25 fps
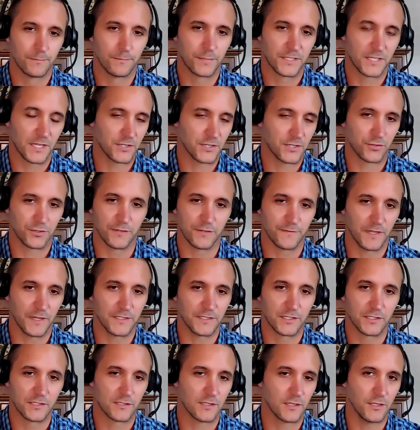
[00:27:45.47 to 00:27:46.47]
potential
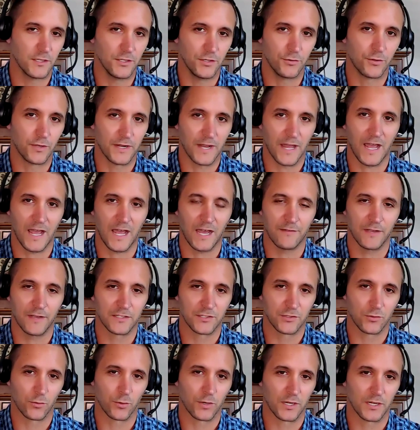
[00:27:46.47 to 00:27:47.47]
defenses that you can have
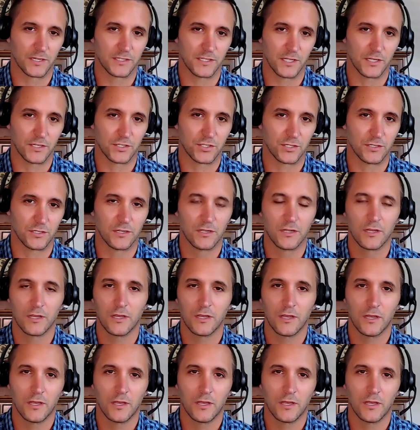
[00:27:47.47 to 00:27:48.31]
as an organization